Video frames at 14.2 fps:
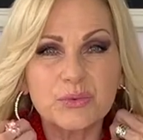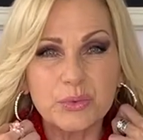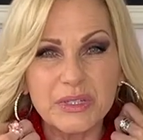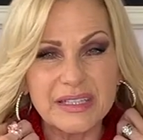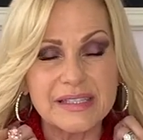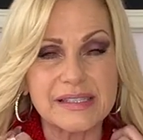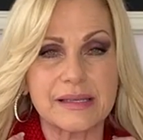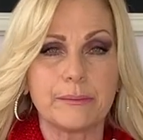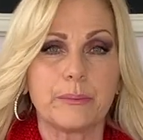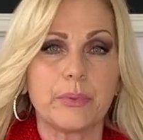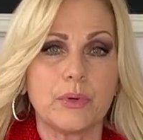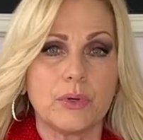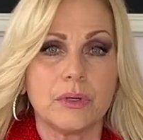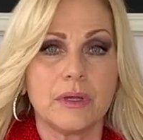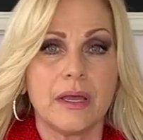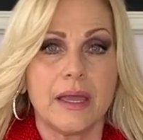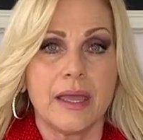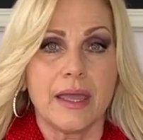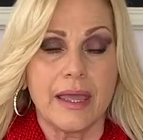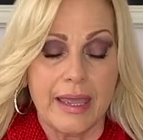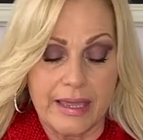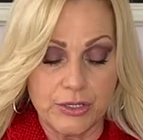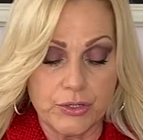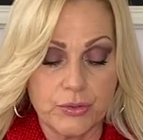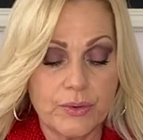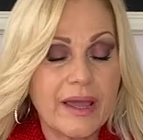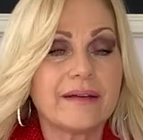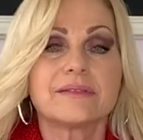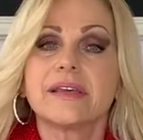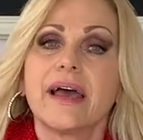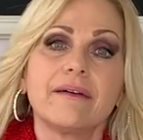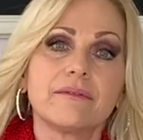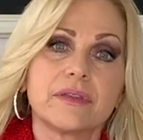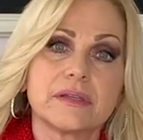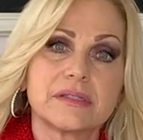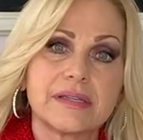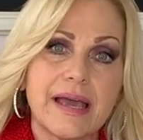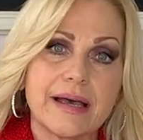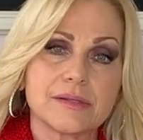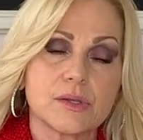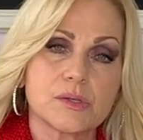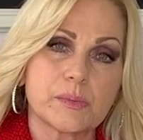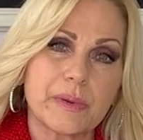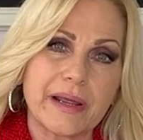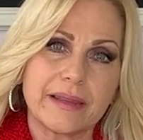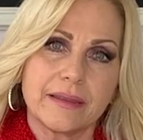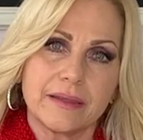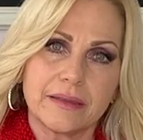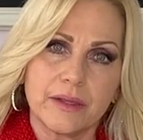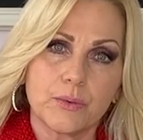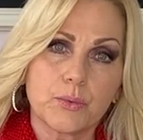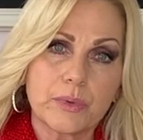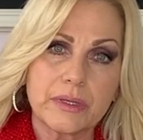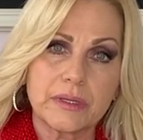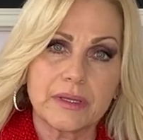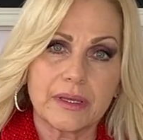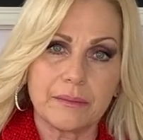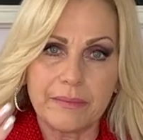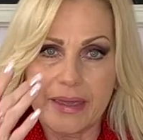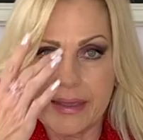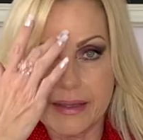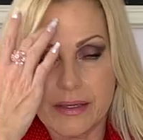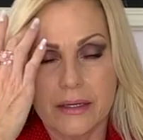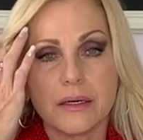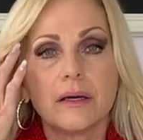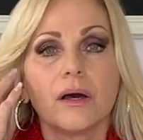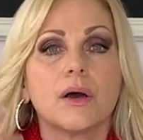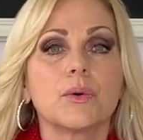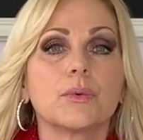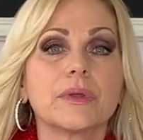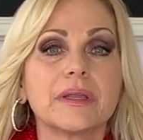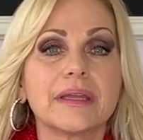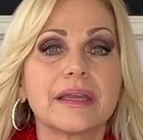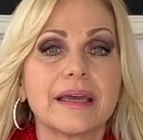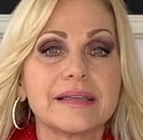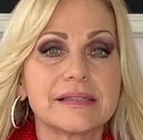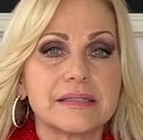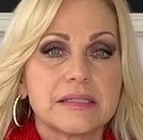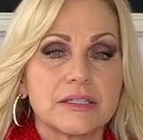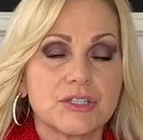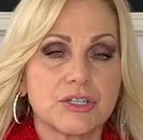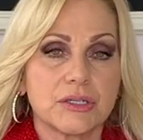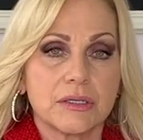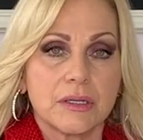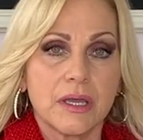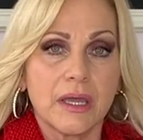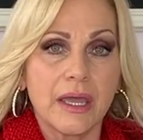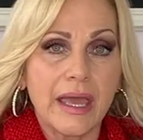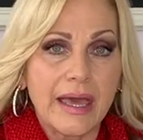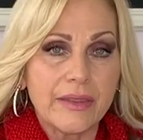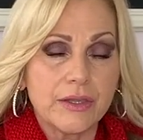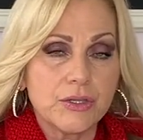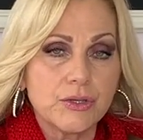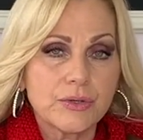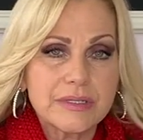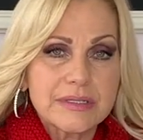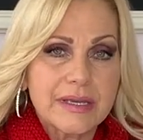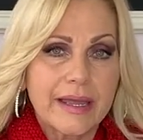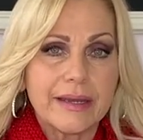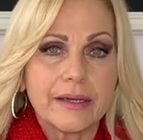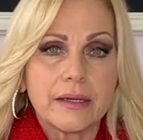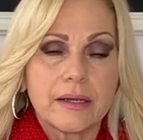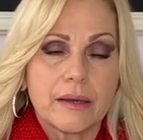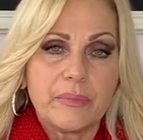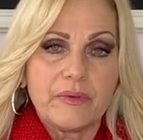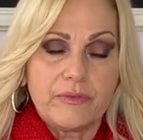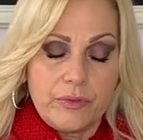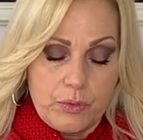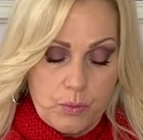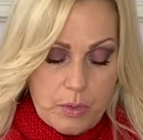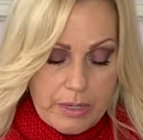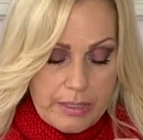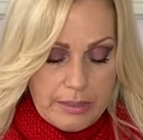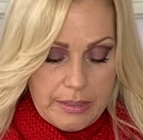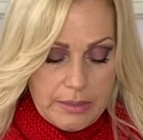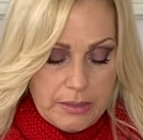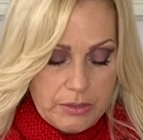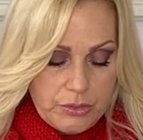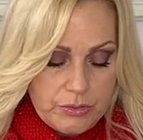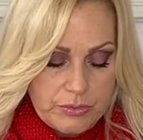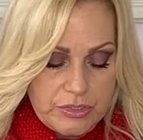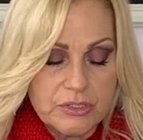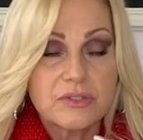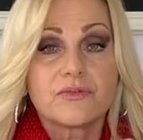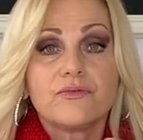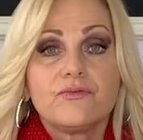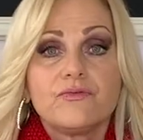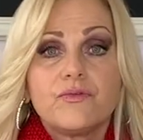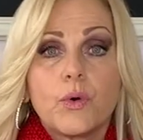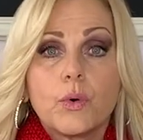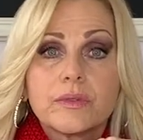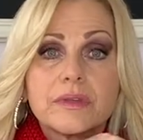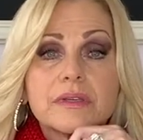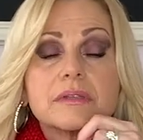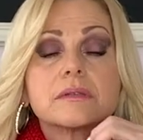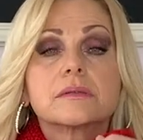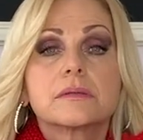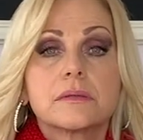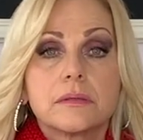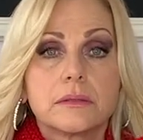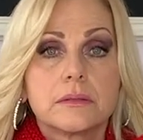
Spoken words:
really simple. And you don't have to have the tassels, but I think they really make a really nice addition. And then you can tighten it up if you want, and then you just fold this